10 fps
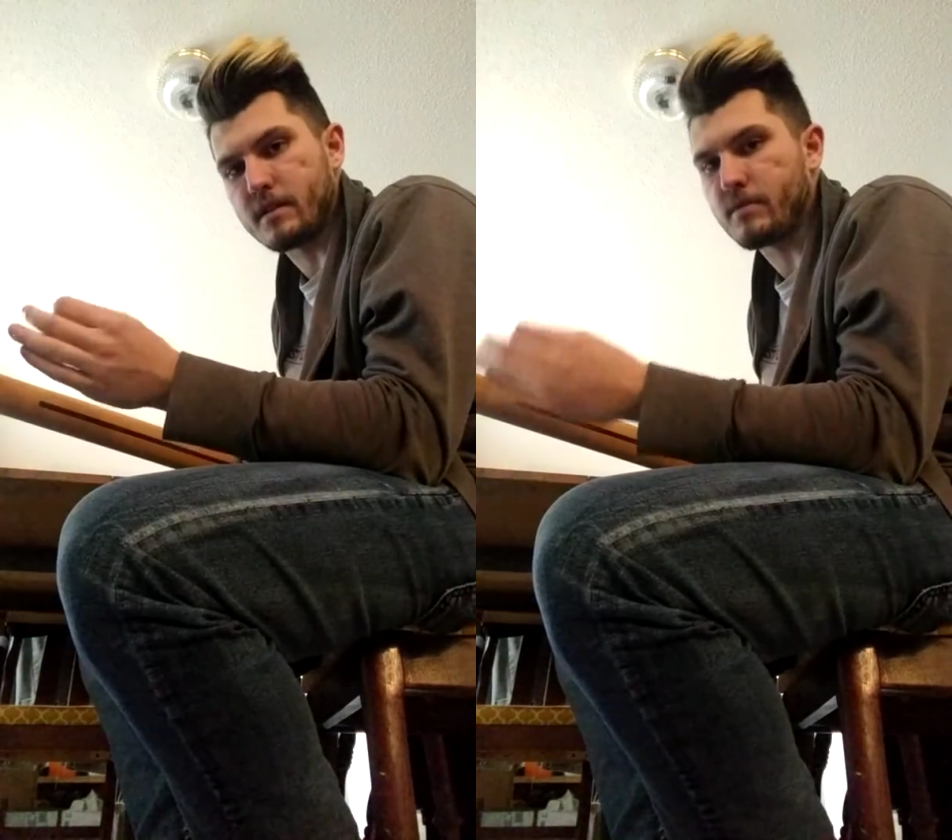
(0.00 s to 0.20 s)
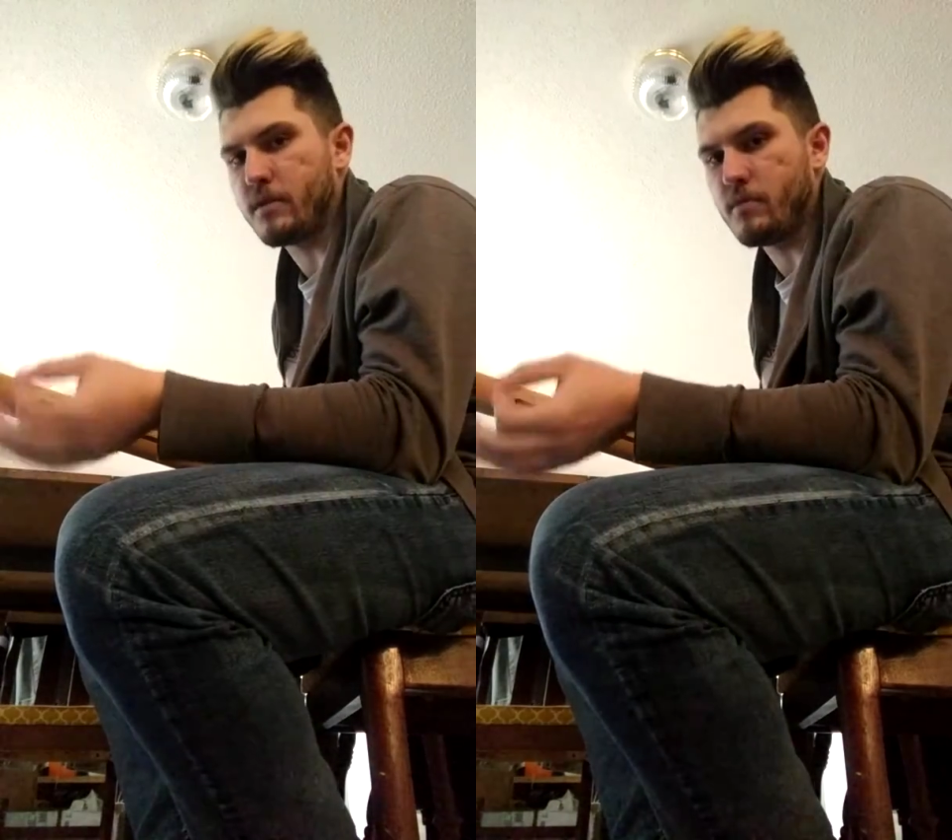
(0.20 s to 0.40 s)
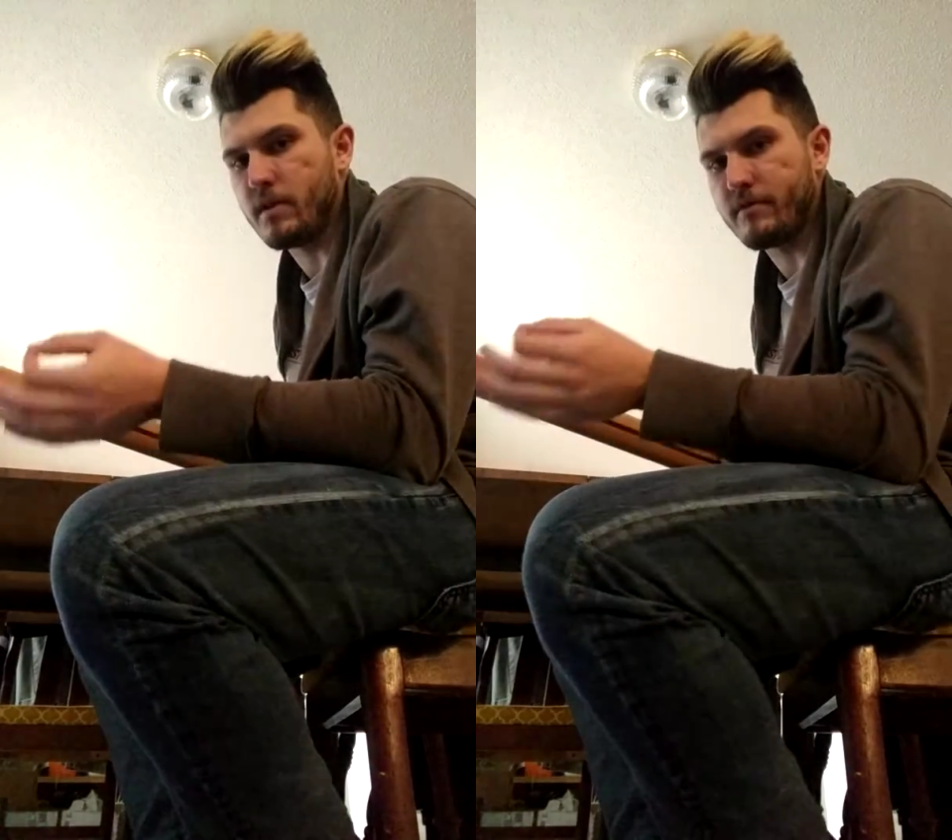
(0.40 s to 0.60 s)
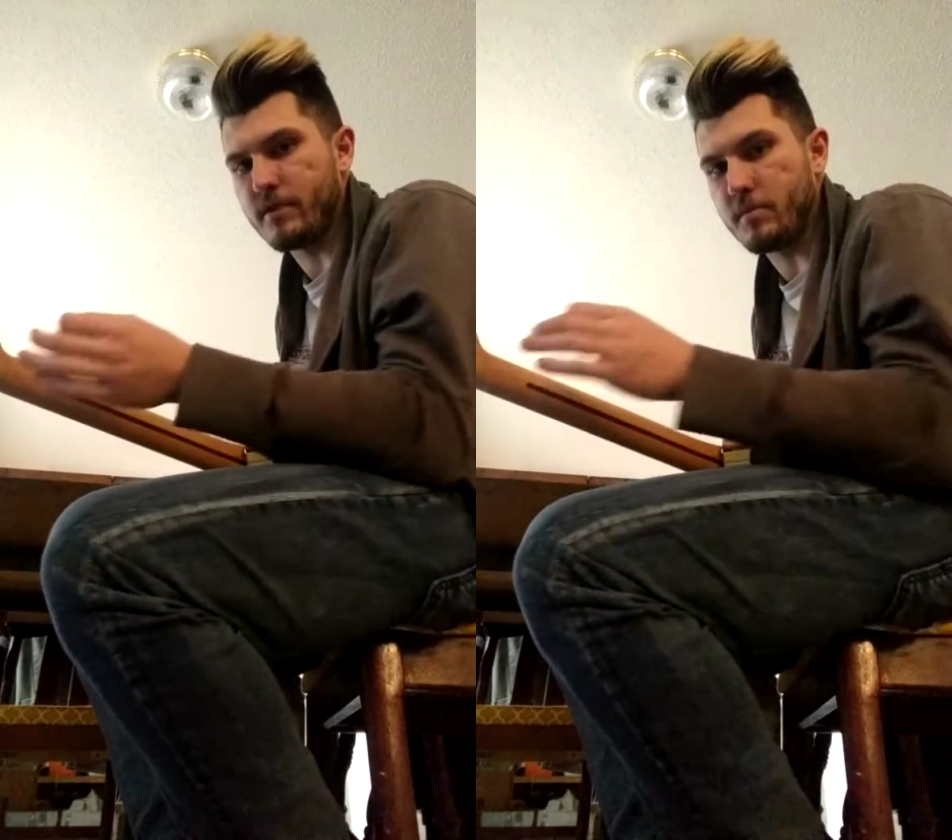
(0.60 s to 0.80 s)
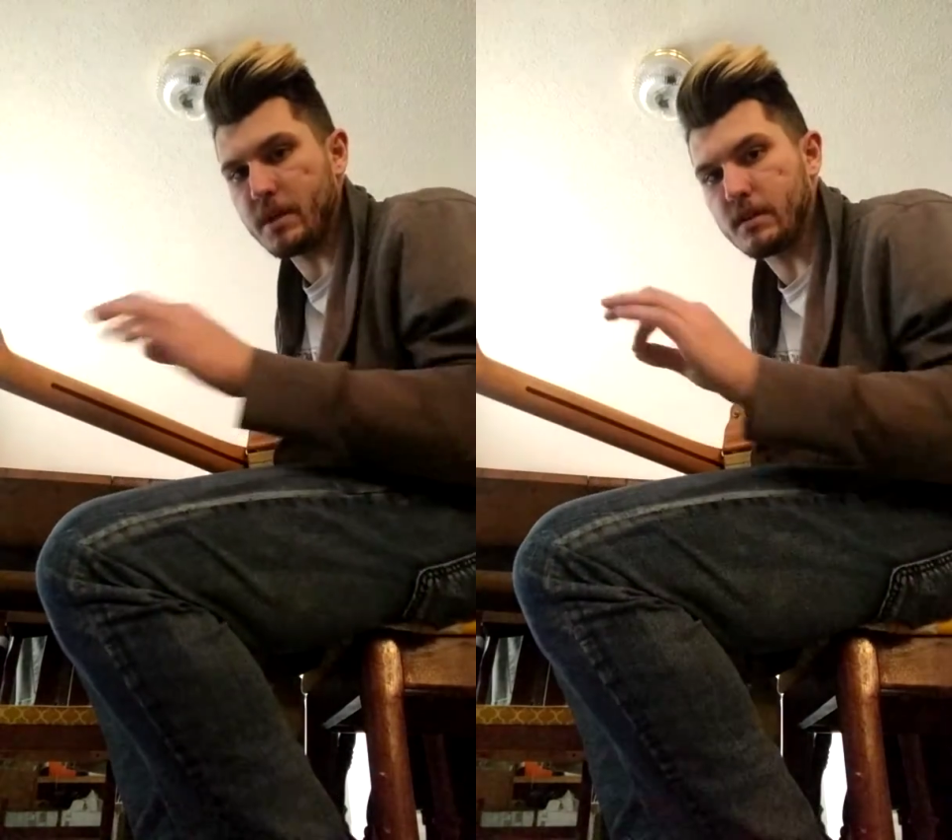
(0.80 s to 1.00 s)
that's what you want
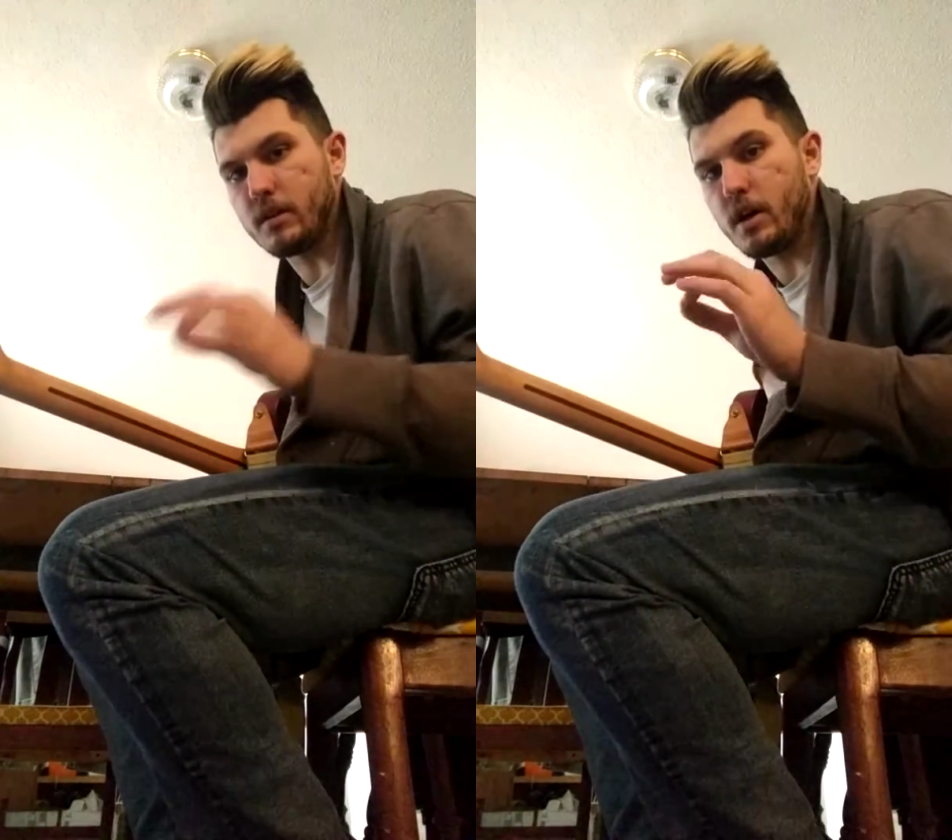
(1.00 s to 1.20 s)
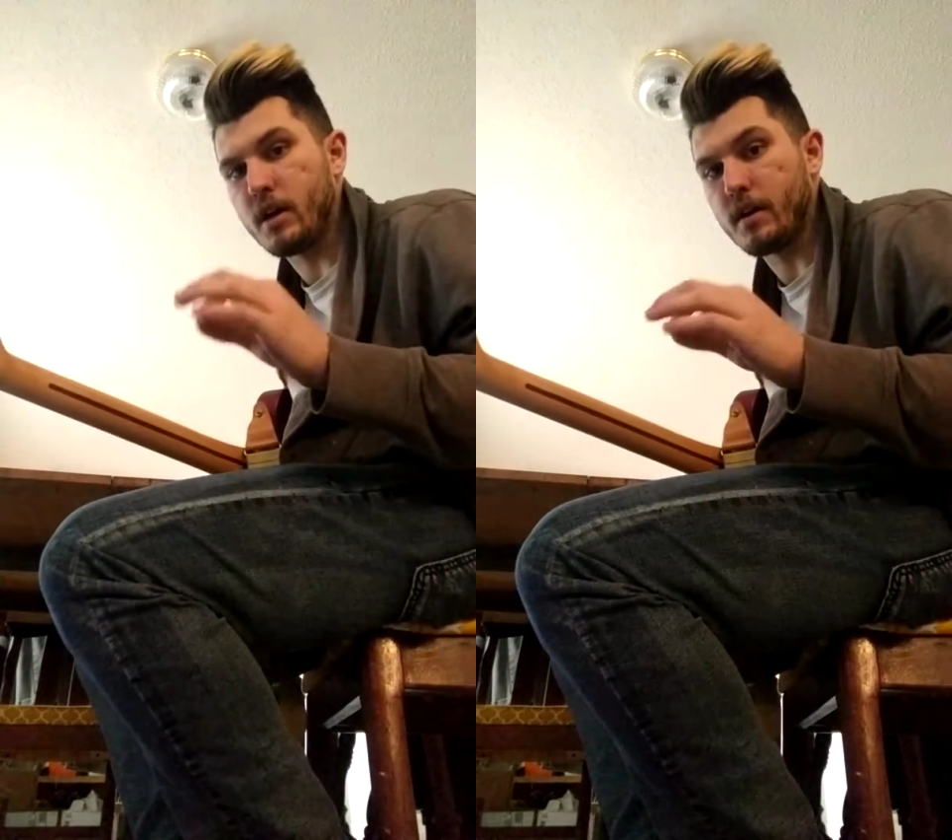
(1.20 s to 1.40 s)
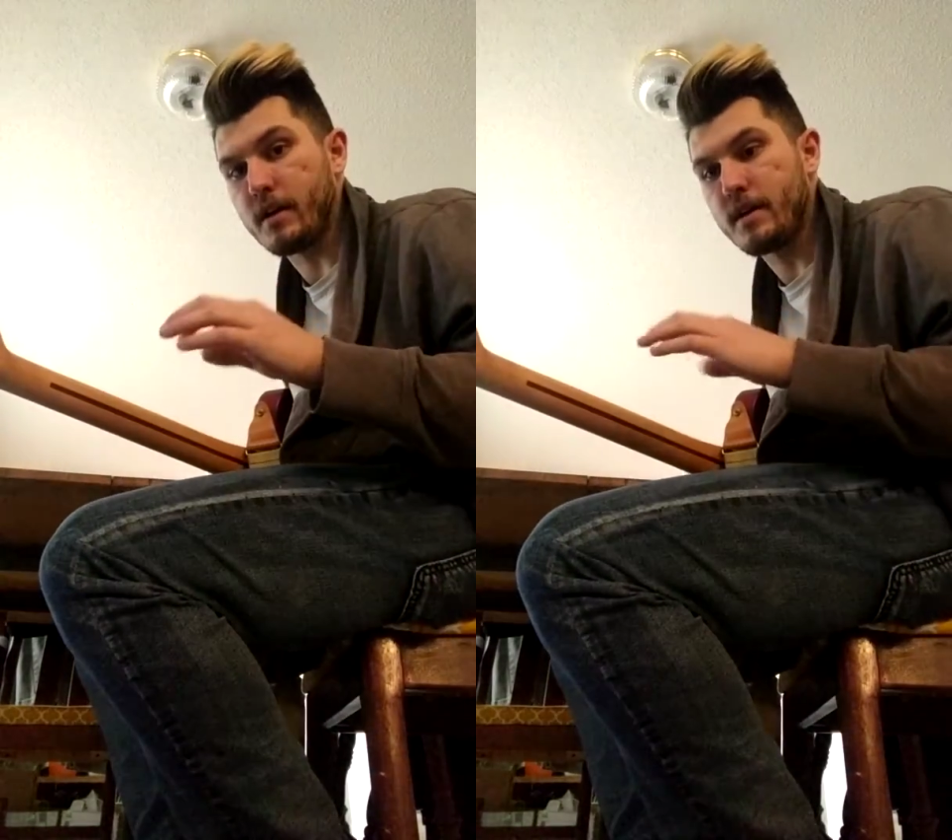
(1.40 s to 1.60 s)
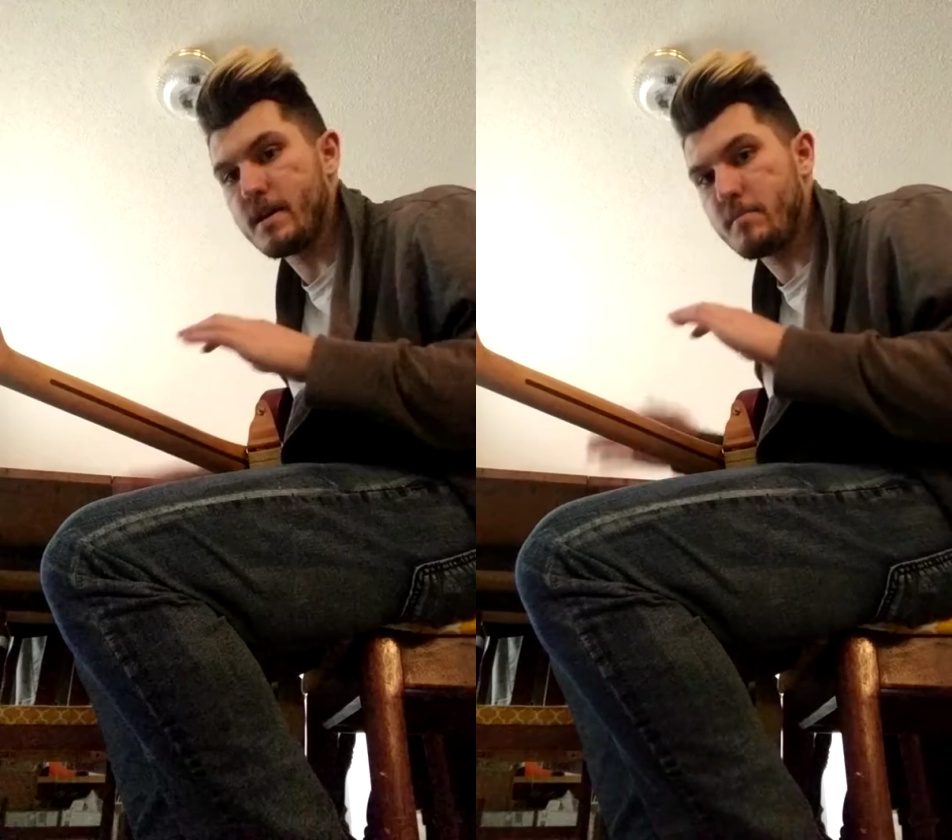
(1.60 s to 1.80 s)
for a big long